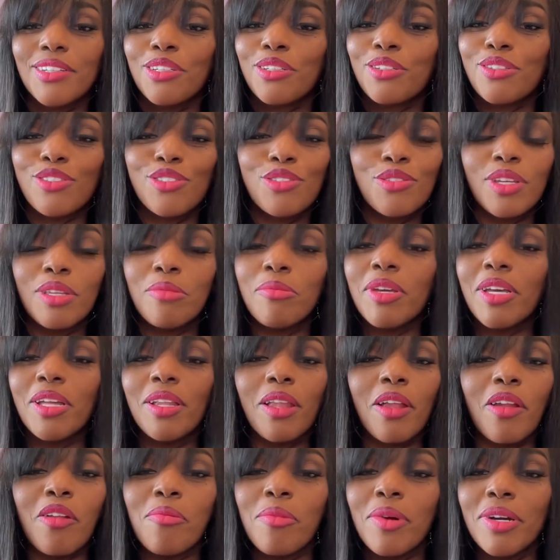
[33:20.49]
because you can make a
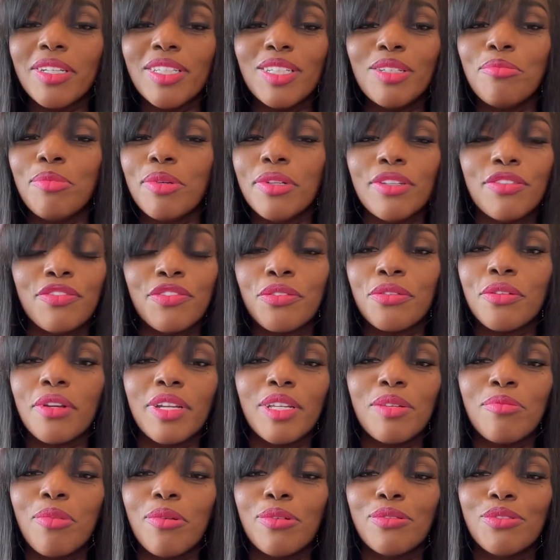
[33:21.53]
lot of money, but if you're not
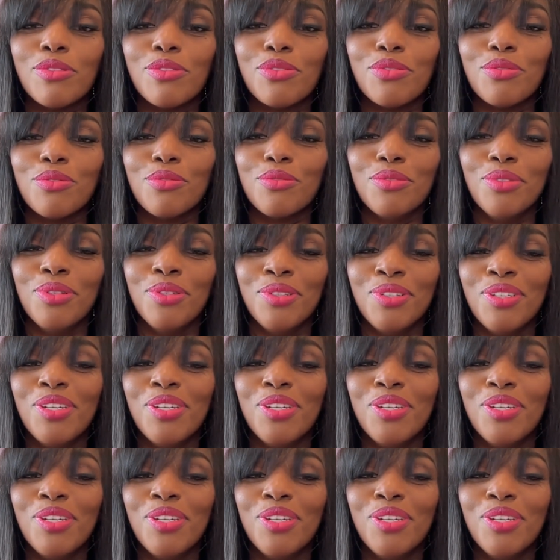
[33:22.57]
able to